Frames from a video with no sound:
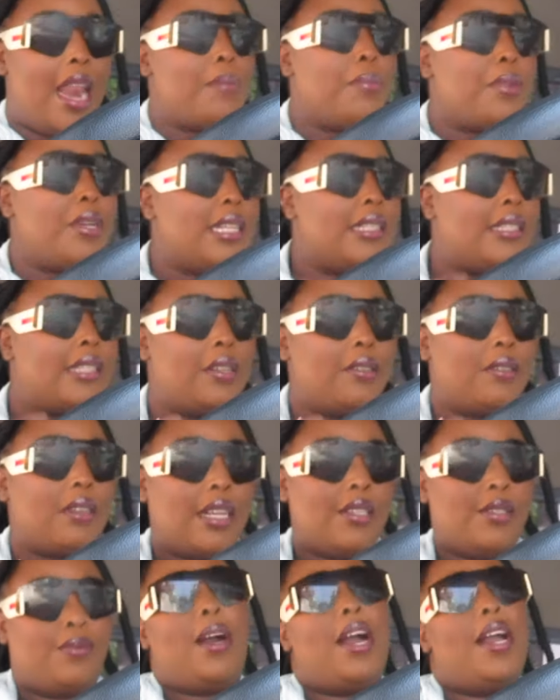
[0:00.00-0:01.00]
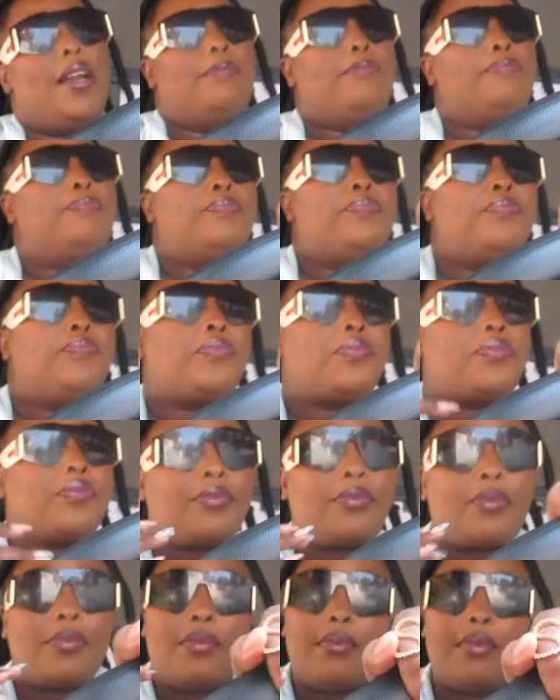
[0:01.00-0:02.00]
I'm gonna tell you guys why.
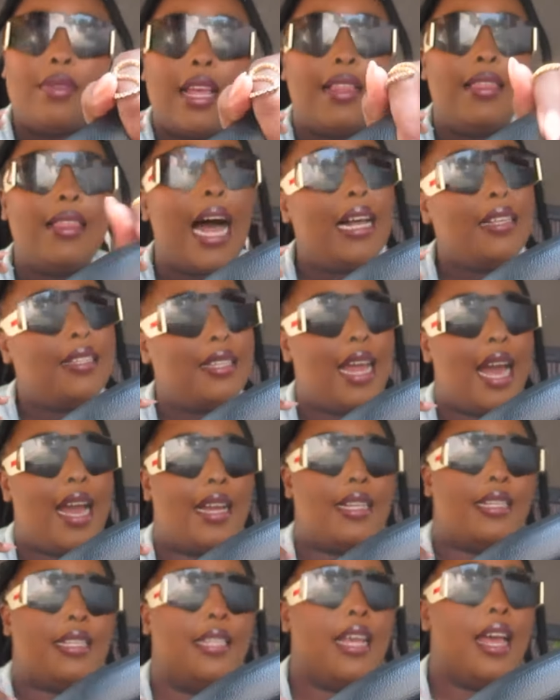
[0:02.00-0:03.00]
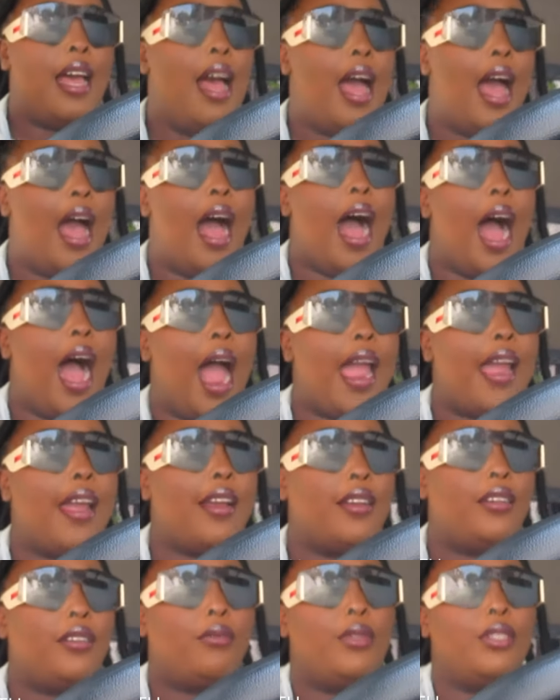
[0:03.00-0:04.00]
Last night
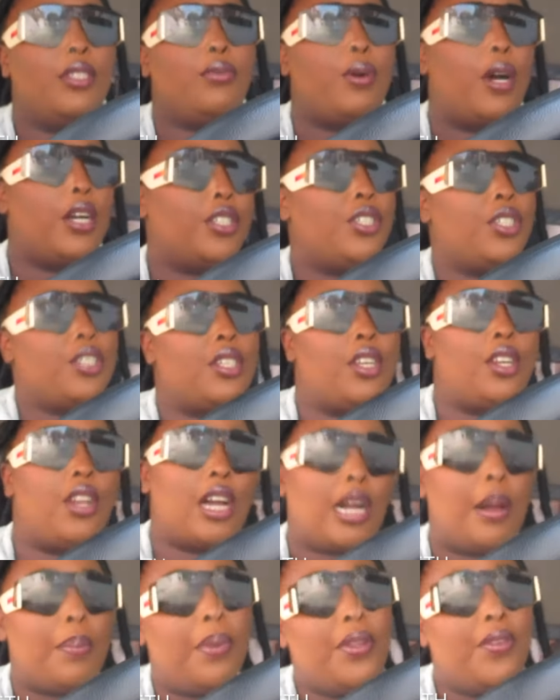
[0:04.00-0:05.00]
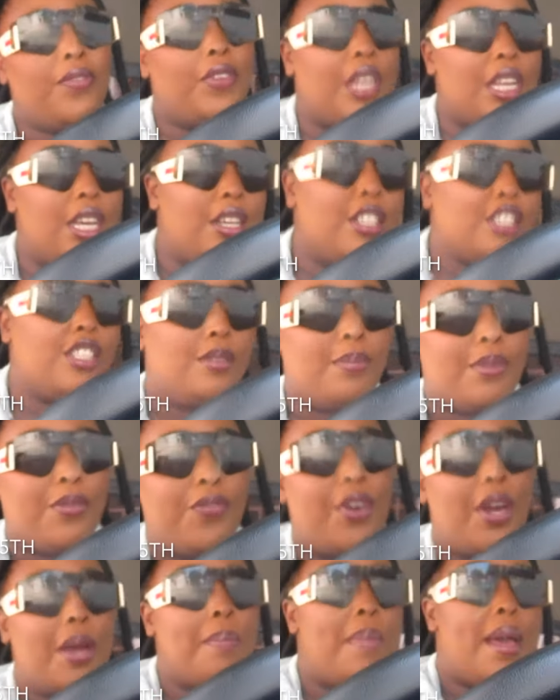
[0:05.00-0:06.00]
I was watching, you know, a couple of videos
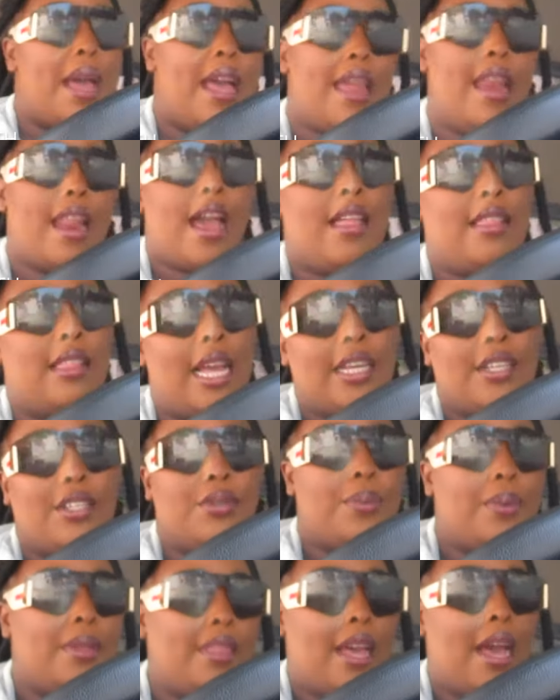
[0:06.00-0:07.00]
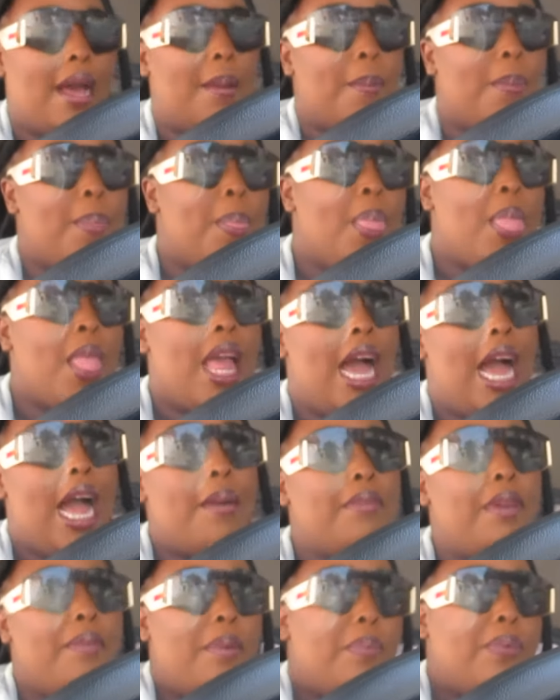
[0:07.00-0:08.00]
before bed. I like doing that.
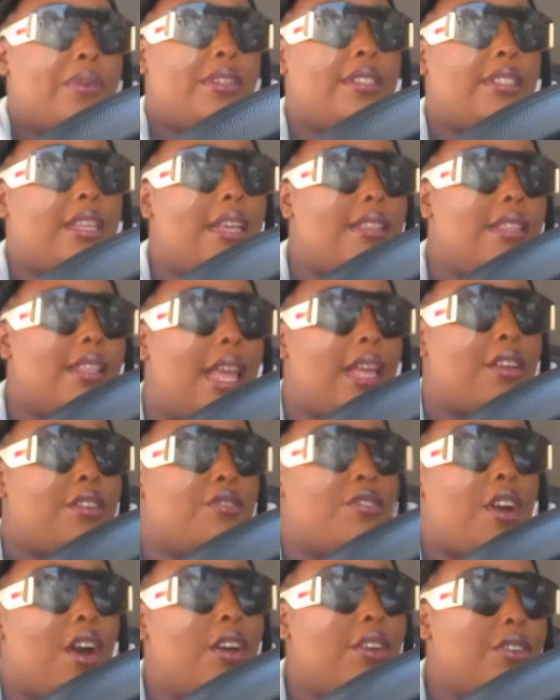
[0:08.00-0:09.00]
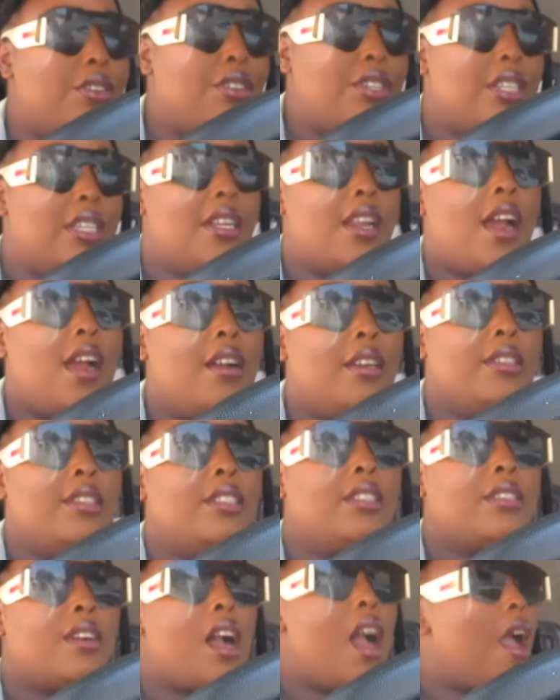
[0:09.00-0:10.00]
I mean, people say it's like not good,
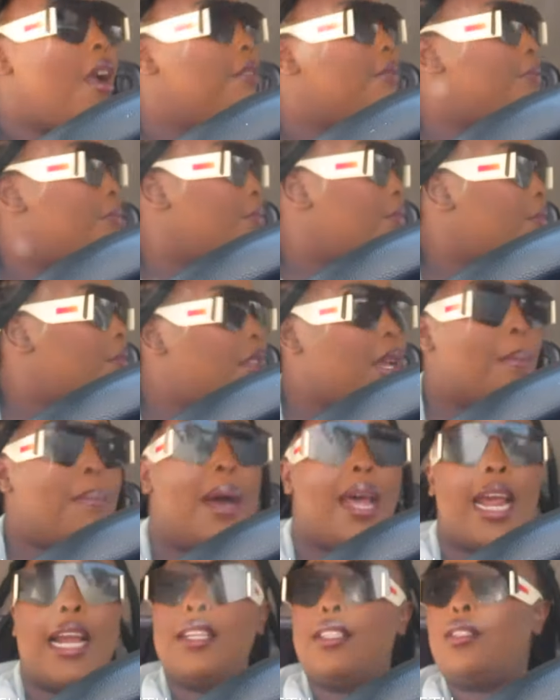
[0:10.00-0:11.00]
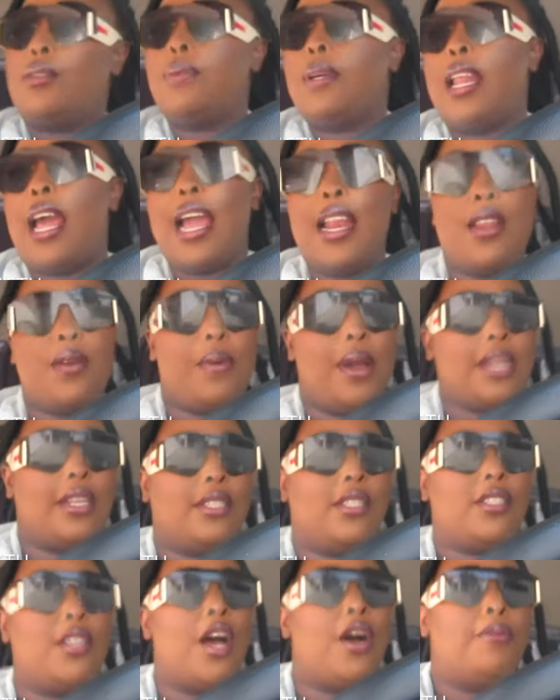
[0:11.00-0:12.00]
but I do it anyway.
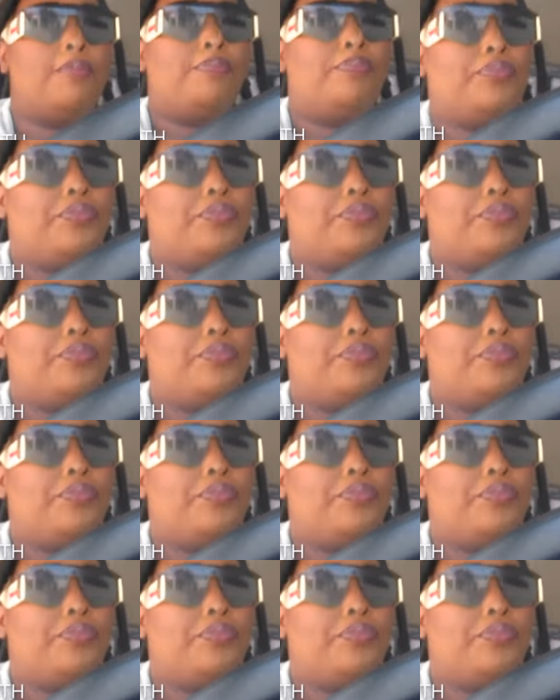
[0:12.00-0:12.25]
So